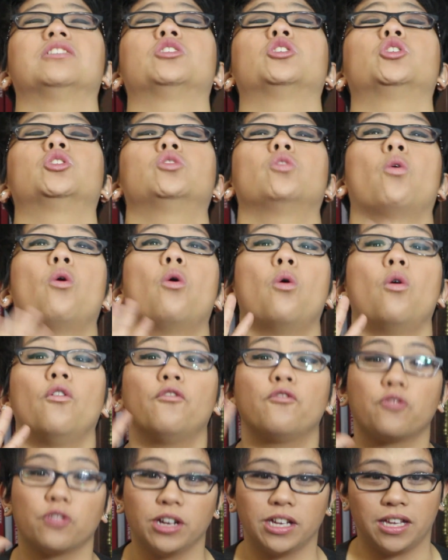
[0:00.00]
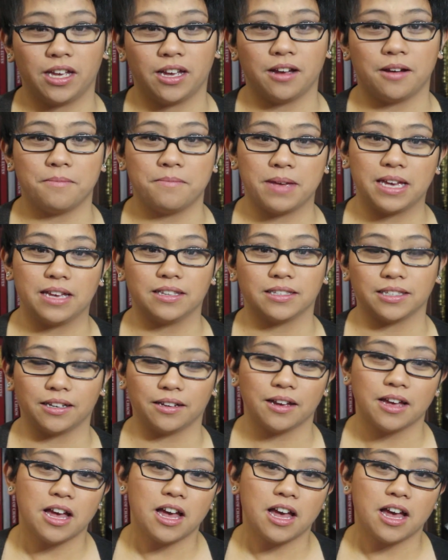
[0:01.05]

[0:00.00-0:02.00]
is so freaking amazing.